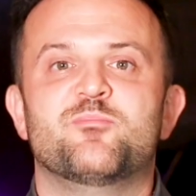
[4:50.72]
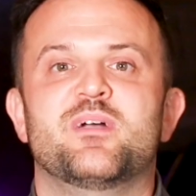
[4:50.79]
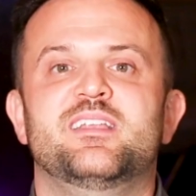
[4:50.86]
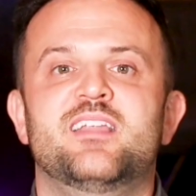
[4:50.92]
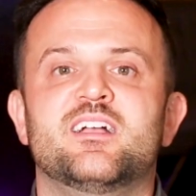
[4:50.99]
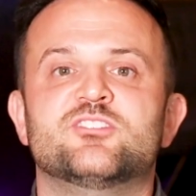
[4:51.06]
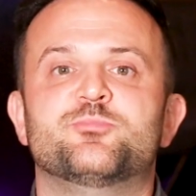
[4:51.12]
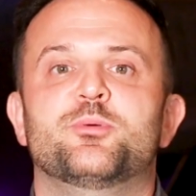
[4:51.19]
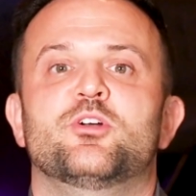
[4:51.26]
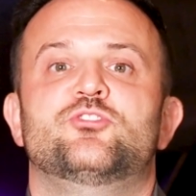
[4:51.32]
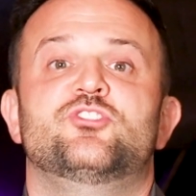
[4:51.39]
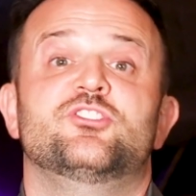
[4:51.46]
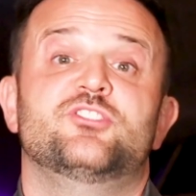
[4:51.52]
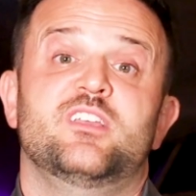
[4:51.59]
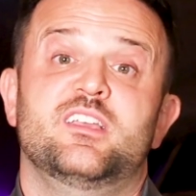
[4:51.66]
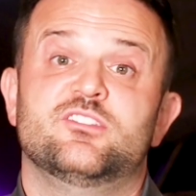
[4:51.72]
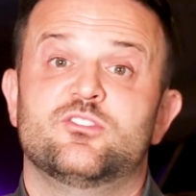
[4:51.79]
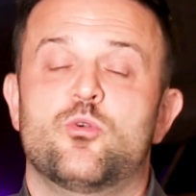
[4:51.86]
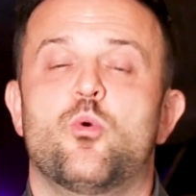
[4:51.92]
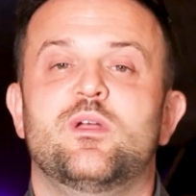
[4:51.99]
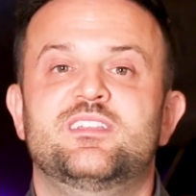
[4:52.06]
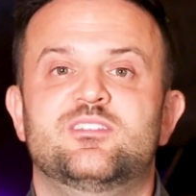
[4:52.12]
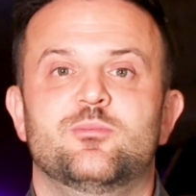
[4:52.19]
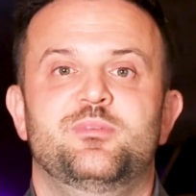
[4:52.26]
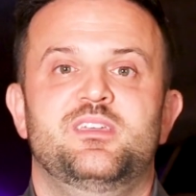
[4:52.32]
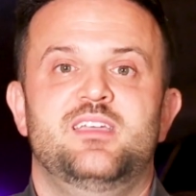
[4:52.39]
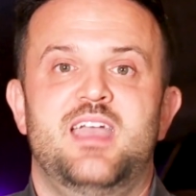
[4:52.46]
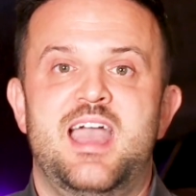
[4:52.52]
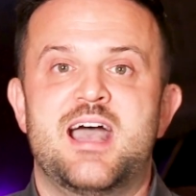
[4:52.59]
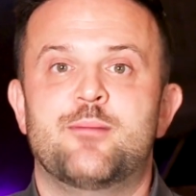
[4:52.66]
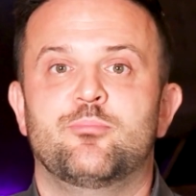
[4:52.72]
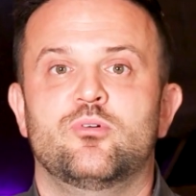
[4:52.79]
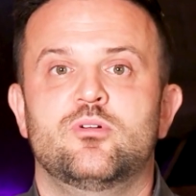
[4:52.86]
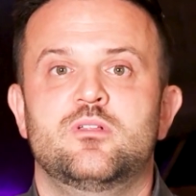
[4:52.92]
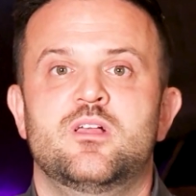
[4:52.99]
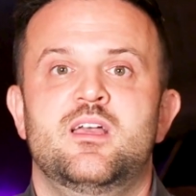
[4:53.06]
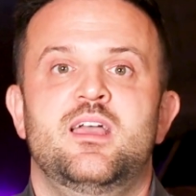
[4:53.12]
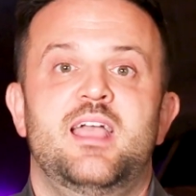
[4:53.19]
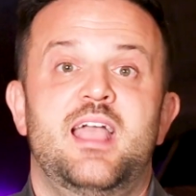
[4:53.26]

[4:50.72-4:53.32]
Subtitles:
My next purchase is going to be Apple.